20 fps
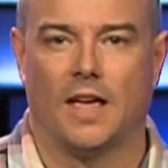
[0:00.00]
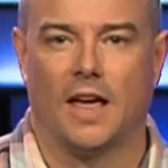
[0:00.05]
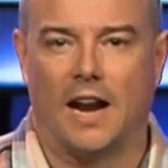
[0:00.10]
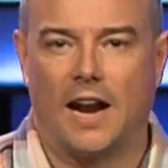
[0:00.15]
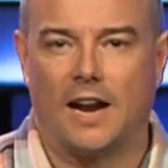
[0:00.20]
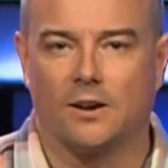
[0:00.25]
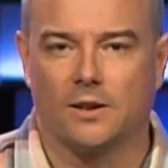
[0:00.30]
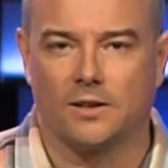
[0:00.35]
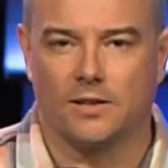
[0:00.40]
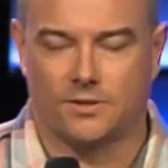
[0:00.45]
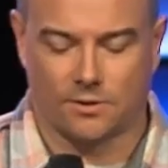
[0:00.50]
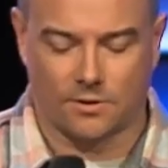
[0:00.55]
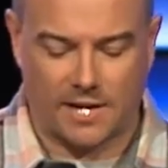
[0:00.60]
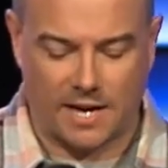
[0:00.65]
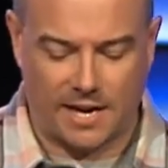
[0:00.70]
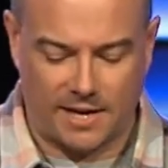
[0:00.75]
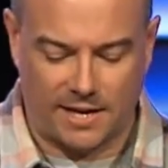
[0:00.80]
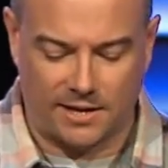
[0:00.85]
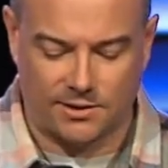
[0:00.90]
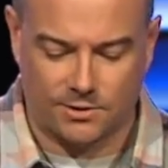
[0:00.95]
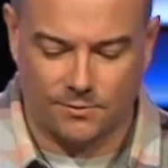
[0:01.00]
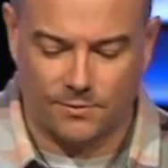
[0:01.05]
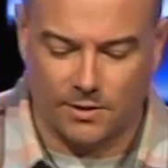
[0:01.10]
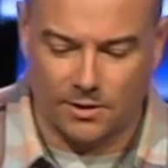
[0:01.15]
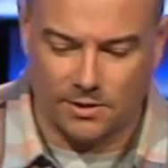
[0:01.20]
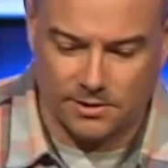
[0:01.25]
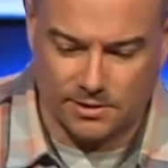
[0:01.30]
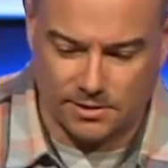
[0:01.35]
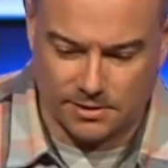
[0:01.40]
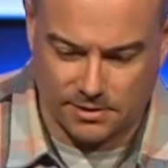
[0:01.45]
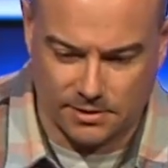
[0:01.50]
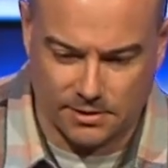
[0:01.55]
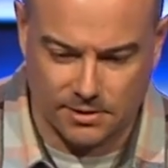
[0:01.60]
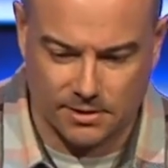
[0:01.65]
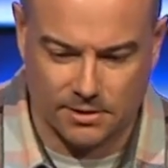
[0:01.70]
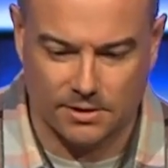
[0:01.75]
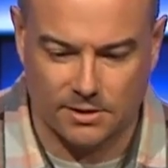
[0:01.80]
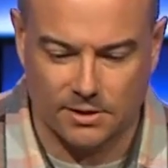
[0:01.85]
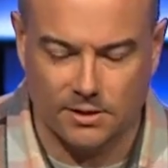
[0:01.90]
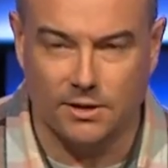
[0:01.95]
And it's okay, introverts.
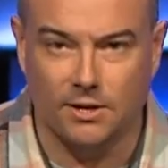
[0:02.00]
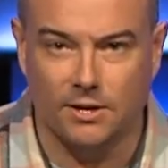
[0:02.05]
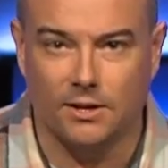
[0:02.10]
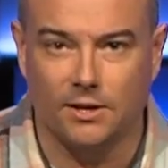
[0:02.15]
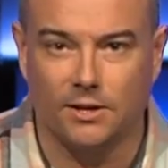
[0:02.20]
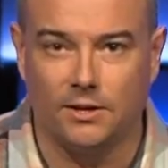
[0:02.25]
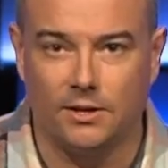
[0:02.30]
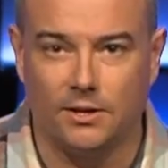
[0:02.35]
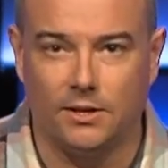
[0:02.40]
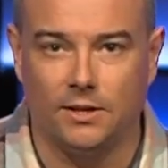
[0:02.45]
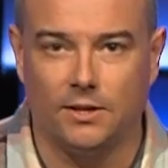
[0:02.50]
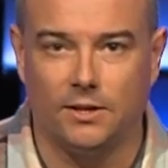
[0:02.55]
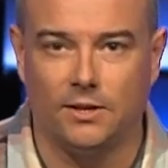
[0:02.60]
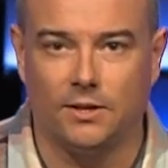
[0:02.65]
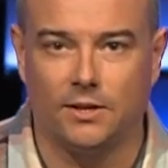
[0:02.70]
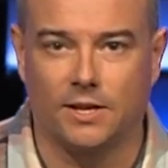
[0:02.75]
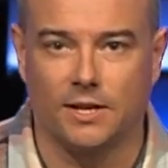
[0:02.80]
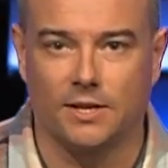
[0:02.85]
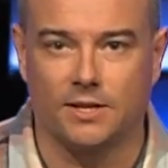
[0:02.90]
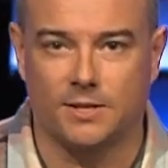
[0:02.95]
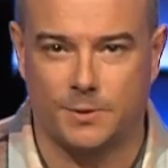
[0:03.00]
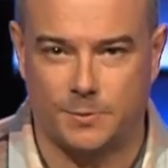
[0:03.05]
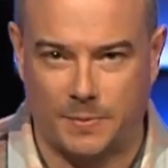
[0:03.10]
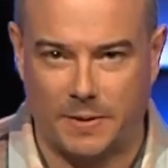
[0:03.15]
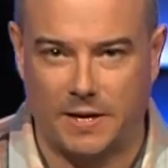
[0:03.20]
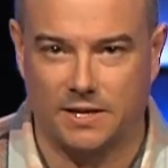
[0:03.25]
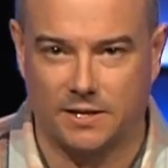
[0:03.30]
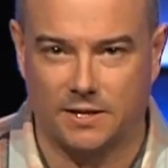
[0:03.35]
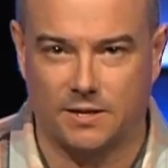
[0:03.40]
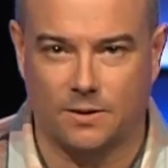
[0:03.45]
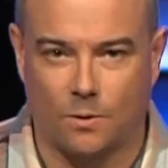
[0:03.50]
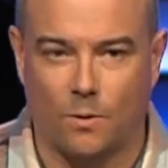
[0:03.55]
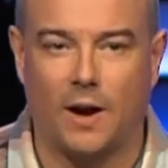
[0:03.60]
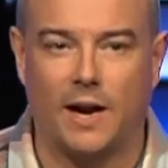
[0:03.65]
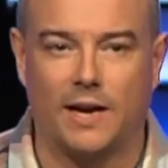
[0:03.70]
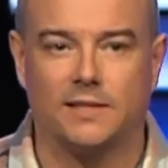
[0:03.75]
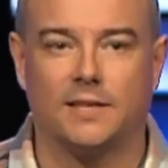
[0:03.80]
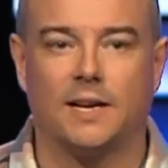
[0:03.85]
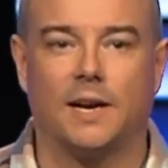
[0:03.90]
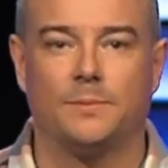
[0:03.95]
You can spend
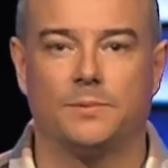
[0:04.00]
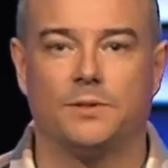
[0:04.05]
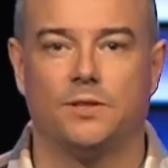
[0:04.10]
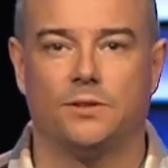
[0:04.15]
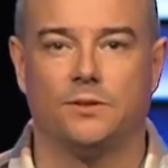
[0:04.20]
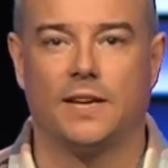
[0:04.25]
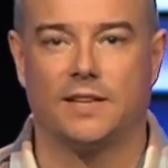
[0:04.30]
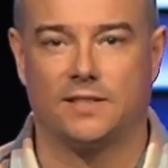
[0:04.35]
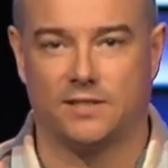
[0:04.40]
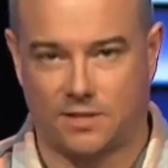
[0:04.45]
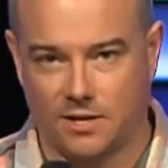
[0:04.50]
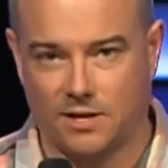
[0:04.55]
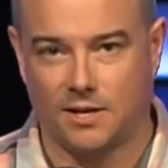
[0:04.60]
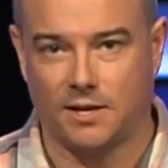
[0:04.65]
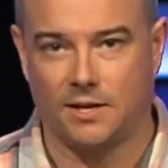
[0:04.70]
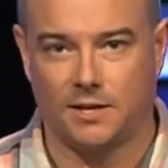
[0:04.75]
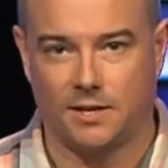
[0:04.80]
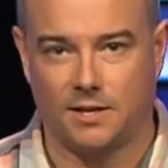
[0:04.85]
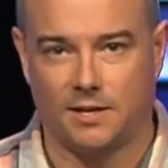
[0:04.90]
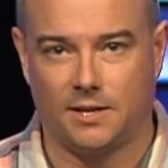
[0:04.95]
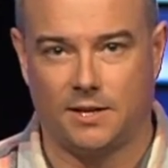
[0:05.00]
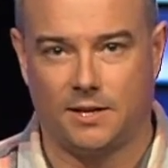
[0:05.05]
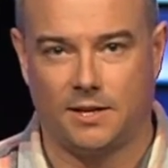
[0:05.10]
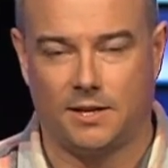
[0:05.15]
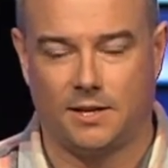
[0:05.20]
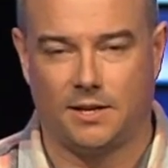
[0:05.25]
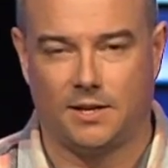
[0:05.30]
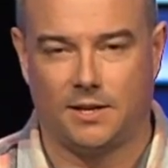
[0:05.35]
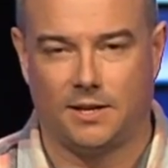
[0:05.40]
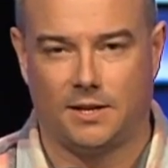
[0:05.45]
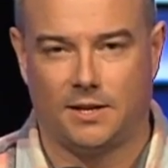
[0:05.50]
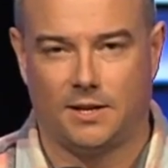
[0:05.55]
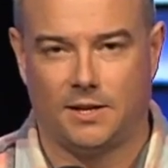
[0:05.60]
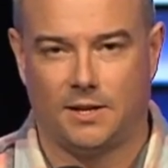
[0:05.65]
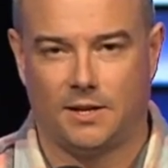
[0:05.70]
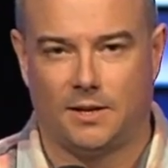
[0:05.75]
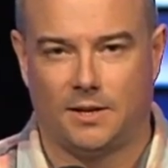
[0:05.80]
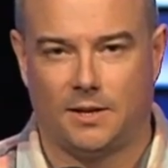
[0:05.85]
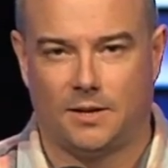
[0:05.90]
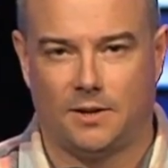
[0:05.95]
quiet time too. That's good.
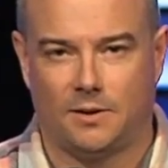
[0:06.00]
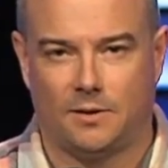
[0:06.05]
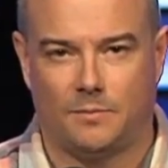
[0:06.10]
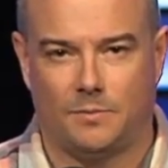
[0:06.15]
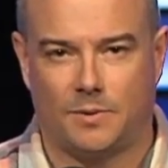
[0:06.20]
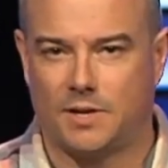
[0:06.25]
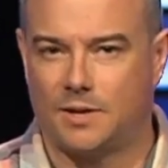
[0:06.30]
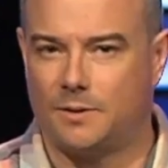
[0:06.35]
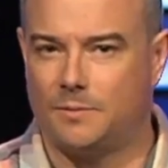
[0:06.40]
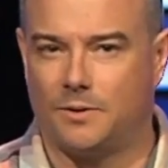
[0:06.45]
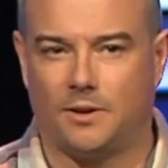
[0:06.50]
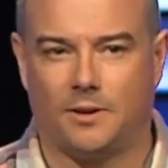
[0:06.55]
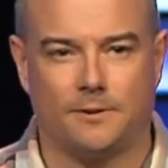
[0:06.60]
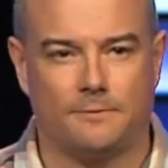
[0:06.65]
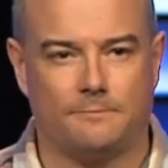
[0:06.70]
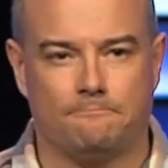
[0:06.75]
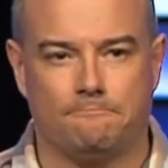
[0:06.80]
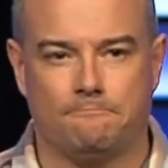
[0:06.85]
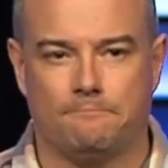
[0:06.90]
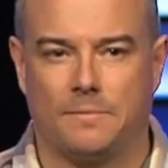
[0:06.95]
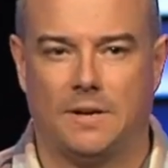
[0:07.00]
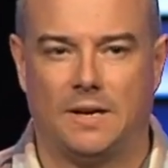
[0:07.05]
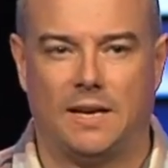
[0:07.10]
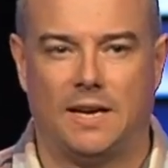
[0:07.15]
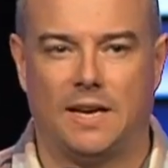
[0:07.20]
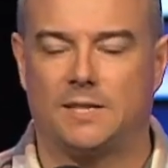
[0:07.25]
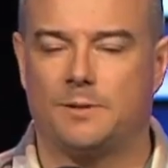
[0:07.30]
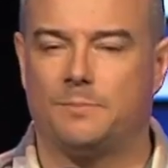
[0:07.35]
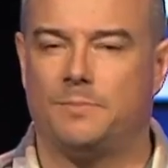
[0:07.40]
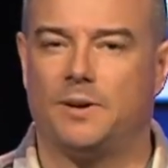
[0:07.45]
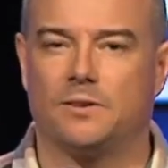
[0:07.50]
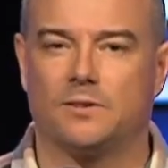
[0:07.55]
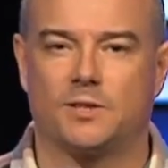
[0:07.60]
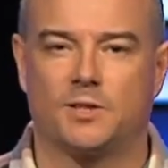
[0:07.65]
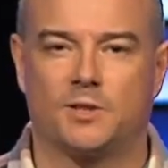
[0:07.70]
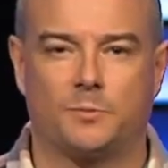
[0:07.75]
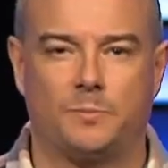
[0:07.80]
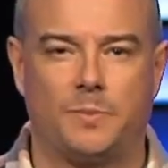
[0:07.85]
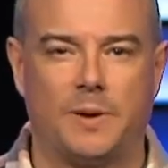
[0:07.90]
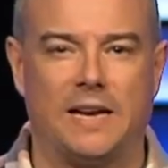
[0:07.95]
But come on, it's about
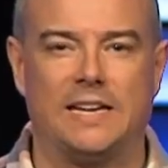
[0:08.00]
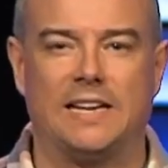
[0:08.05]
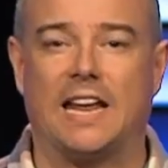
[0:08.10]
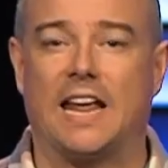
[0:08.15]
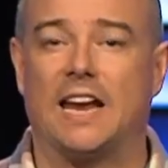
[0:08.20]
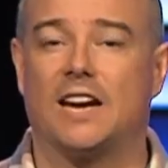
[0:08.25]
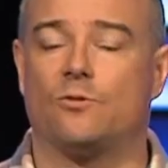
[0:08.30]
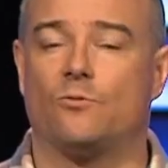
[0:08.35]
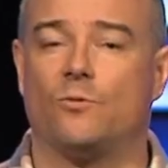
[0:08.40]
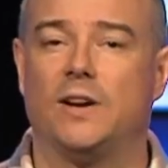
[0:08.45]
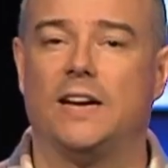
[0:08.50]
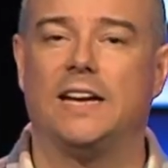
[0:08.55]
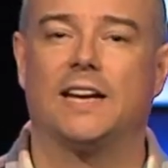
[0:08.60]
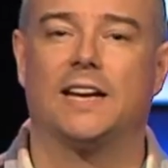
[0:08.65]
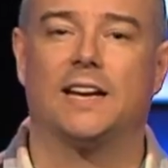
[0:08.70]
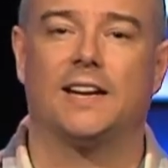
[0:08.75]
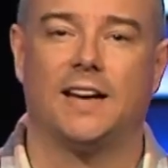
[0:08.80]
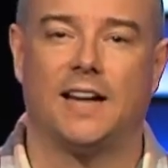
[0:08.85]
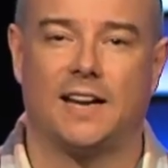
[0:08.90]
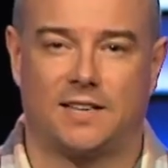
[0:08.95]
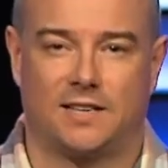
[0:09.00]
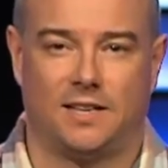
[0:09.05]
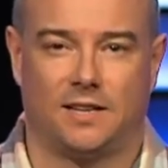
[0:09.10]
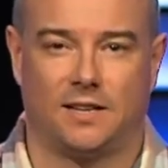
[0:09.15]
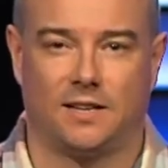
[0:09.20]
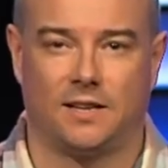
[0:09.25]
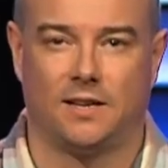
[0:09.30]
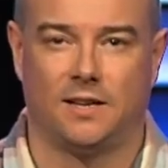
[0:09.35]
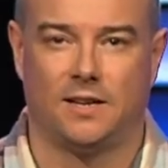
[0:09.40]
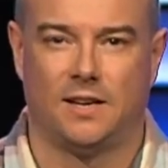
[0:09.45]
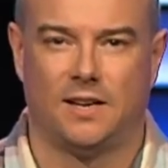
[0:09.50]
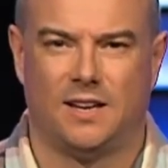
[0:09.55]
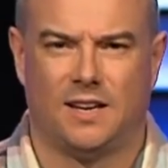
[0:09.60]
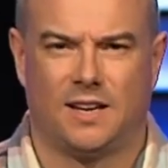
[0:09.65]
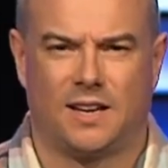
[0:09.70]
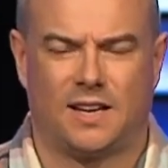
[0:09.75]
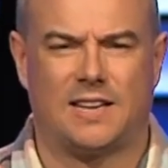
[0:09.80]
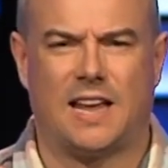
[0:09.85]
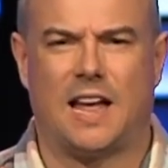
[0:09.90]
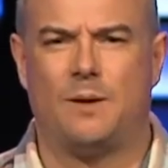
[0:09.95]
spending and reconnecting.
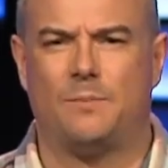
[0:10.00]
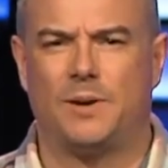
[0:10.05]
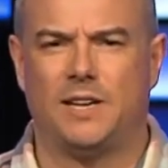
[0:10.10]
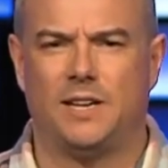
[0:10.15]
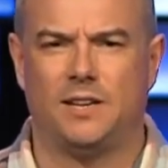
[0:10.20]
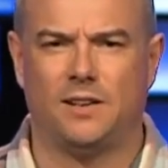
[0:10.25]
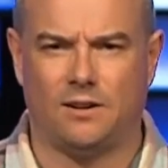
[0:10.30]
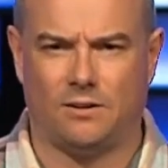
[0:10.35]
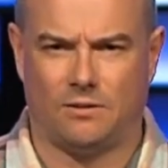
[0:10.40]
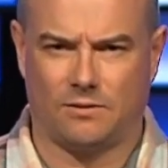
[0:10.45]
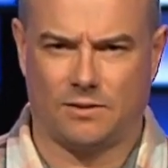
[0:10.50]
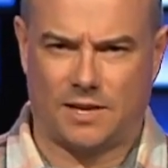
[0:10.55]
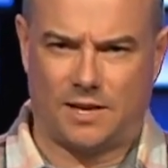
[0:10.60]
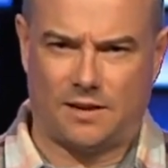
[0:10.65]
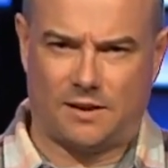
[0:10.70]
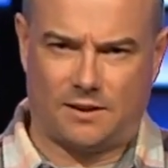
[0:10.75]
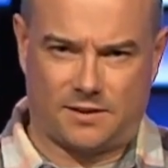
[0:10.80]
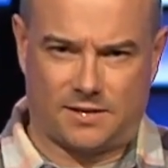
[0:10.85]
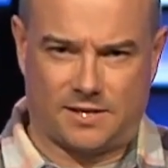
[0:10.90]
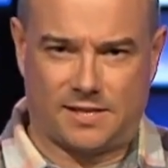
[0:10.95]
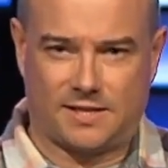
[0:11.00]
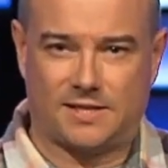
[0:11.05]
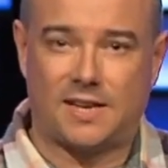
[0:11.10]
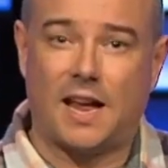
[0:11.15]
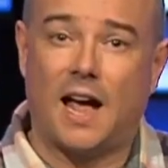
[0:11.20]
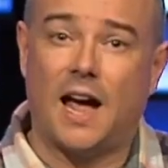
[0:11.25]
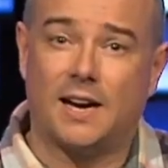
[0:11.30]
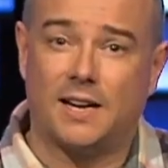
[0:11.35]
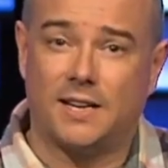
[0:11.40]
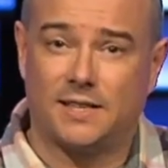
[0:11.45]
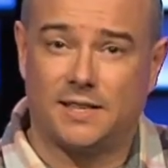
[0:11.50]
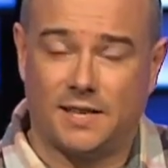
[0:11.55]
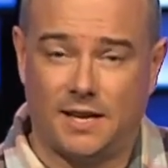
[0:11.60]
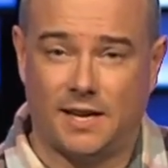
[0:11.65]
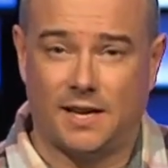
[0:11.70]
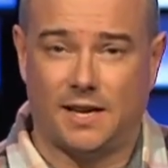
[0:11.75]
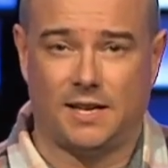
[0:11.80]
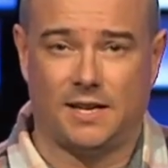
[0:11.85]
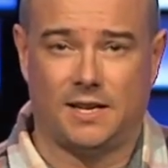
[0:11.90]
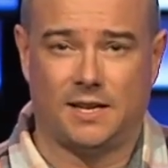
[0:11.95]
Because how many know in our society
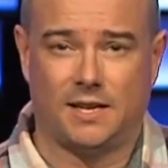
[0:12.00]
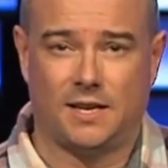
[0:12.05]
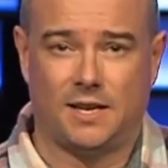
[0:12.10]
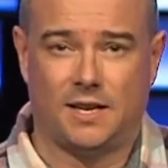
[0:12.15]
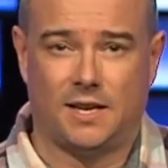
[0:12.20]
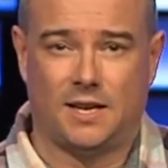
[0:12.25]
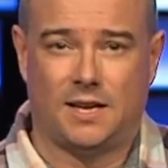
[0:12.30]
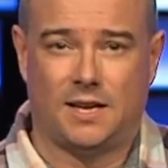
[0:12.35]
today,